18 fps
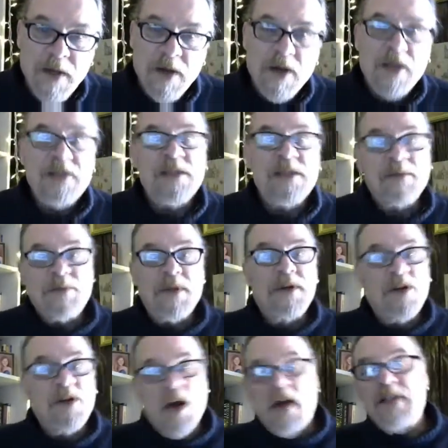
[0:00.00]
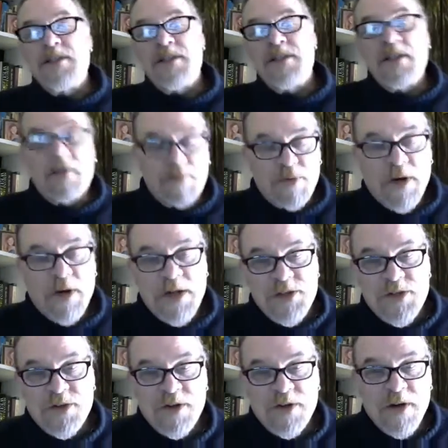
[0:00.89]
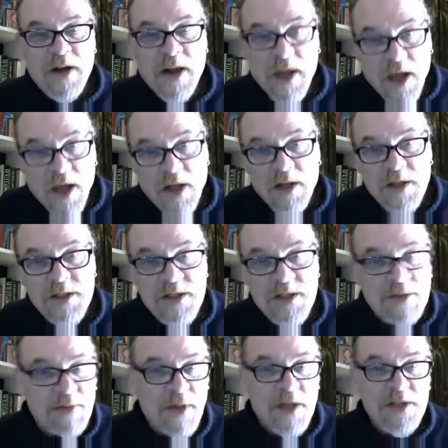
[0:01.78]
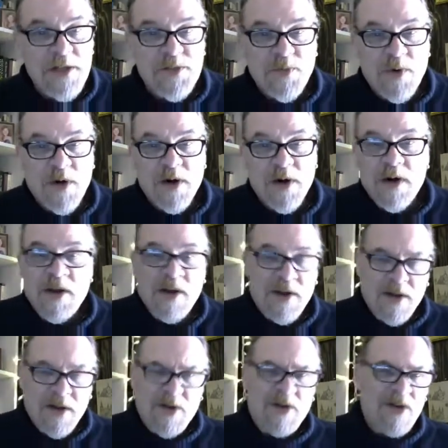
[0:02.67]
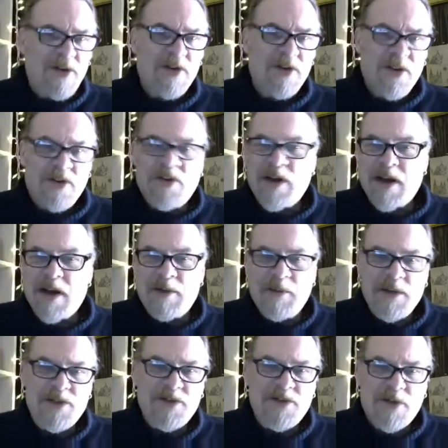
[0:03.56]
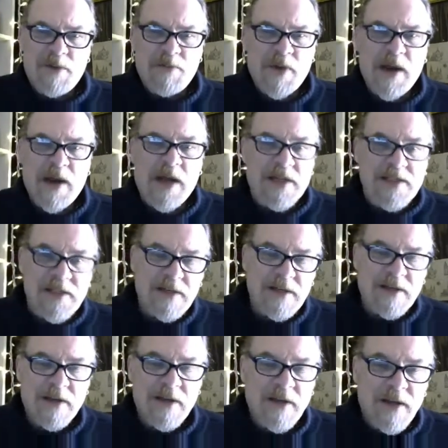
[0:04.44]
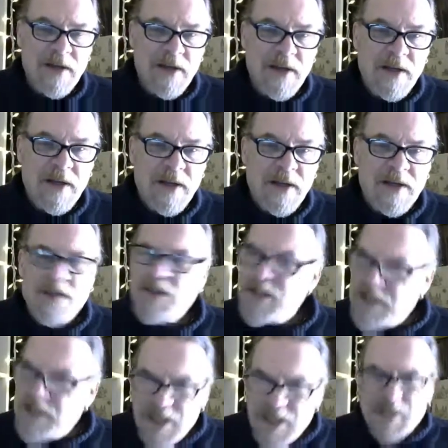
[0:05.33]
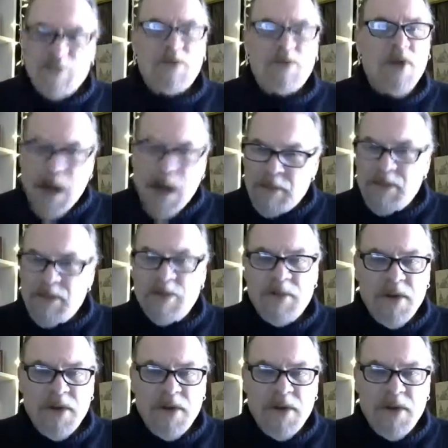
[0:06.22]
Except that God's the oppressor and hell is the place where all your enemies are oppressed. Do you see the problem